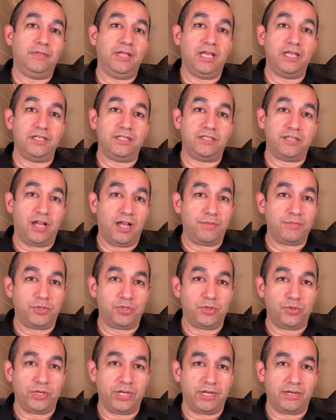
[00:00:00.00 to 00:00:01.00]
is Tom
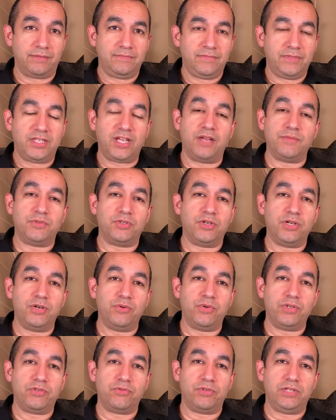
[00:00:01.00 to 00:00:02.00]
Sawyer. Tom Sawyer
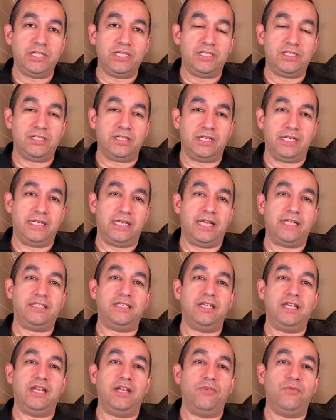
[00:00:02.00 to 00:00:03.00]
was released in
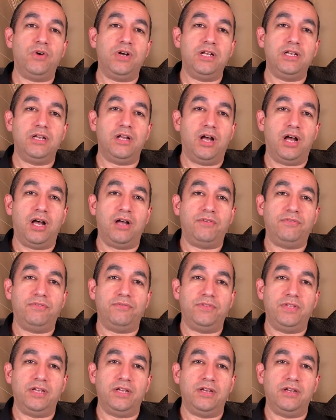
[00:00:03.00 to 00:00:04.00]
1981 off
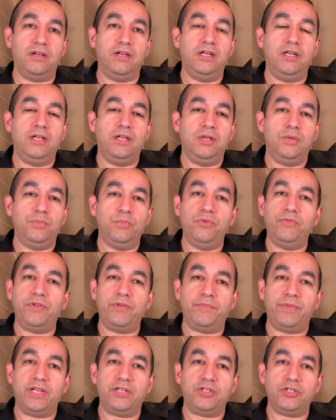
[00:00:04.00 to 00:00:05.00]
of their
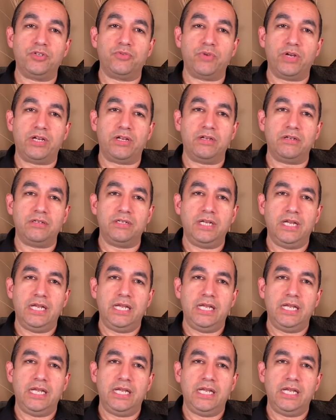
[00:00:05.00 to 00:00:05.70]
Moving Pictures record,